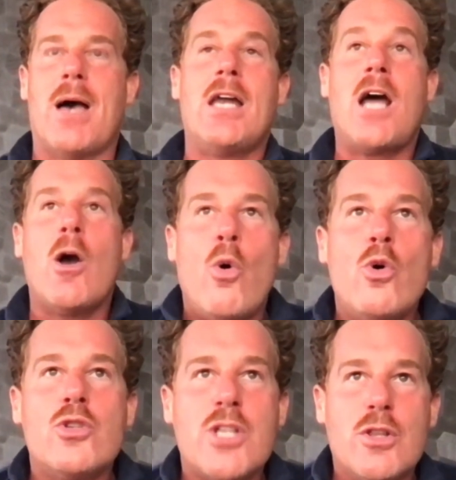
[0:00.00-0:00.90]
And I
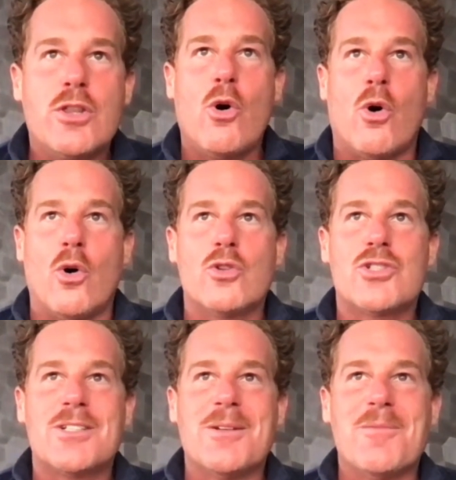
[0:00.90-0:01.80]
also thought,
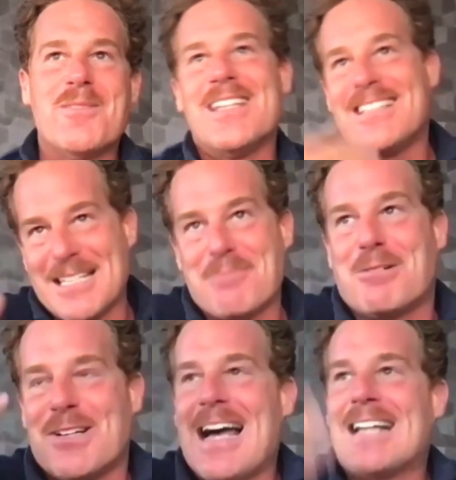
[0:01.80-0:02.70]

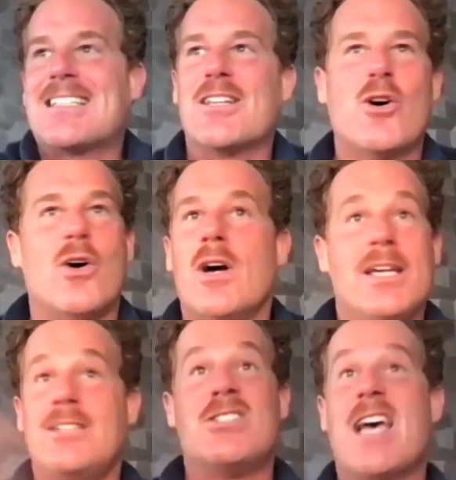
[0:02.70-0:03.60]
typical actor, I thought,
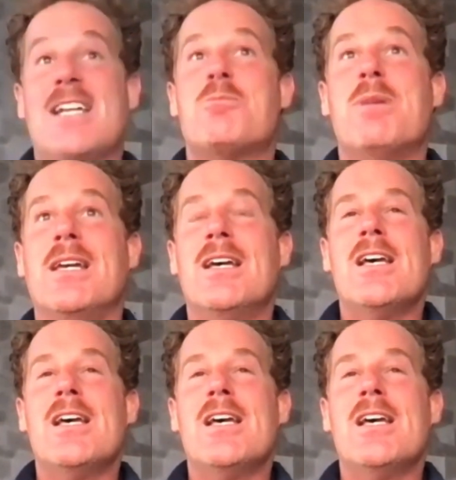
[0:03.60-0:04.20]
he just hates me.